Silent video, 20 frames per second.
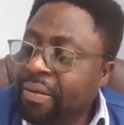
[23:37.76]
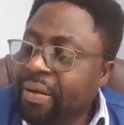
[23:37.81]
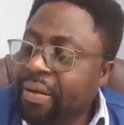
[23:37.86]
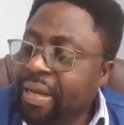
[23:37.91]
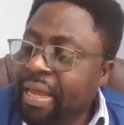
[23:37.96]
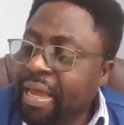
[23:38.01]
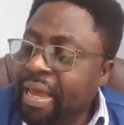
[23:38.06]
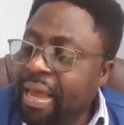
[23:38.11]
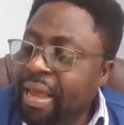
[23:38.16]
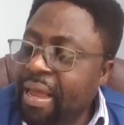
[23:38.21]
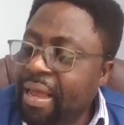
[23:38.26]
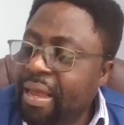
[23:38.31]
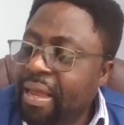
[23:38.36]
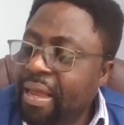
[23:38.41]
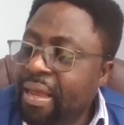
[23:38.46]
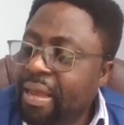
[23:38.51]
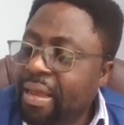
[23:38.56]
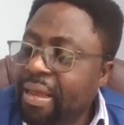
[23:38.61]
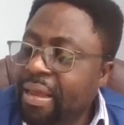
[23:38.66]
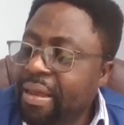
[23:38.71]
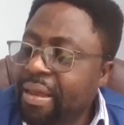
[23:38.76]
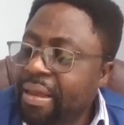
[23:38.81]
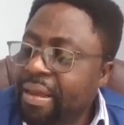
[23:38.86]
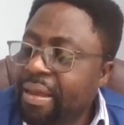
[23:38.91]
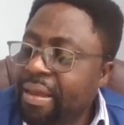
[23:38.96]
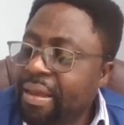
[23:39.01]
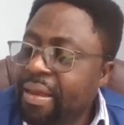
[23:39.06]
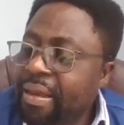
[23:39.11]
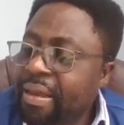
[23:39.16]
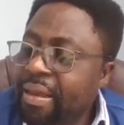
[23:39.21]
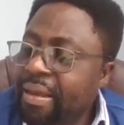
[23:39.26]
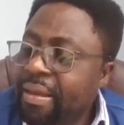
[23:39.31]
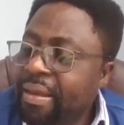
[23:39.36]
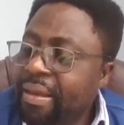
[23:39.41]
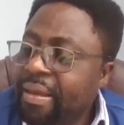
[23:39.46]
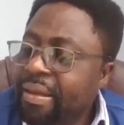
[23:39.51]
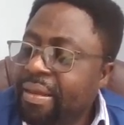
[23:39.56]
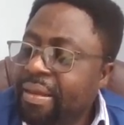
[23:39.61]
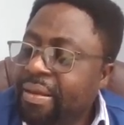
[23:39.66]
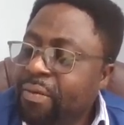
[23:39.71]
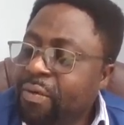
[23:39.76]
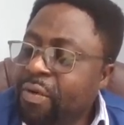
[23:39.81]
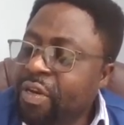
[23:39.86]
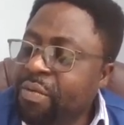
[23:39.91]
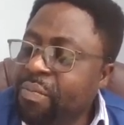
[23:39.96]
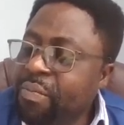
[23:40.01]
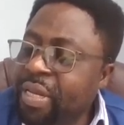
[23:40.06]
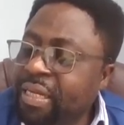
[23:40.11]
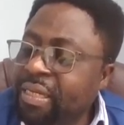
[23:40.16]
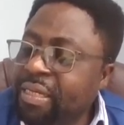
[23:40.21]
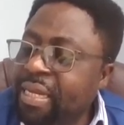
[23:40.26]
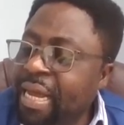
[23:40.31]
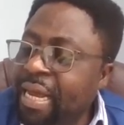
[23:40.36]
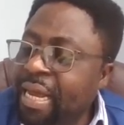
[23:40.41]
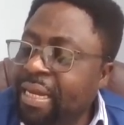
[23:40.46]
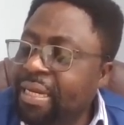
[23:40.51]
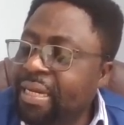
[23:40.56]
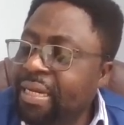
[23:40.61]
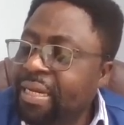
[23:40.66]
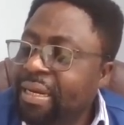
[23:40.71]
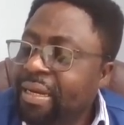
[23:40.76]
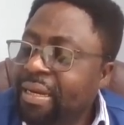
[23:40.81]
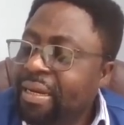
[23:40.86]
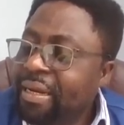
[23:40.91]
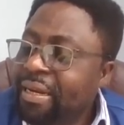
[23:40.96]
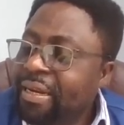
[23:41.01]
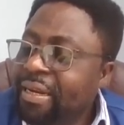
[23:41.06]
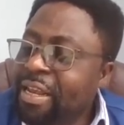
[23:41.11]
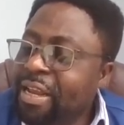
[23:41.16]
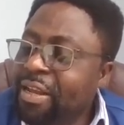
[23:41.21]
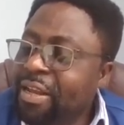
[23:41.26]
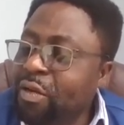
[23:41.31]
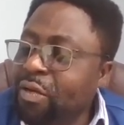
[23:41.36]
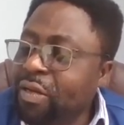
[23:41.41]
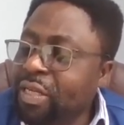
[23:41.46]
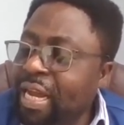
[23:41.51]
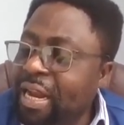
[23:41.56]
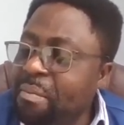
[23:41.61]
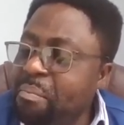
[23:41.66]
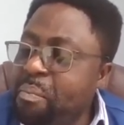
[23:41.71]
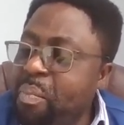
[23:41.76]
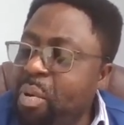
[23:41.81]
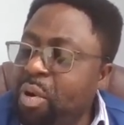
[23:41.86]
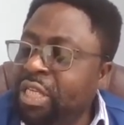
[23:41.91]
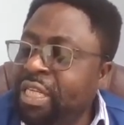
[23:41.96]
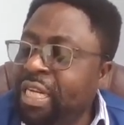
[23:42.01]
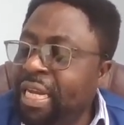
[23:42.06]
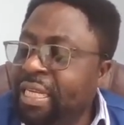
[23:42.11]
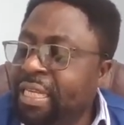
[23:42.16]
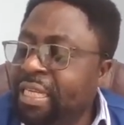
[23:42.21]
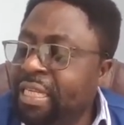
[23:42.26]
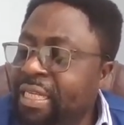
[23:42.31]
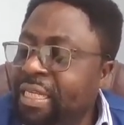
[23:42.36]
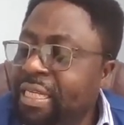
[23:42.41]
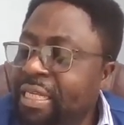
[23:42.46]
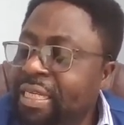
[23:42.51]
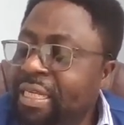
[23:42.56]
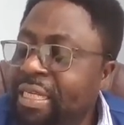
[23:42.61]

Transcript: Okay. Which means that the total budget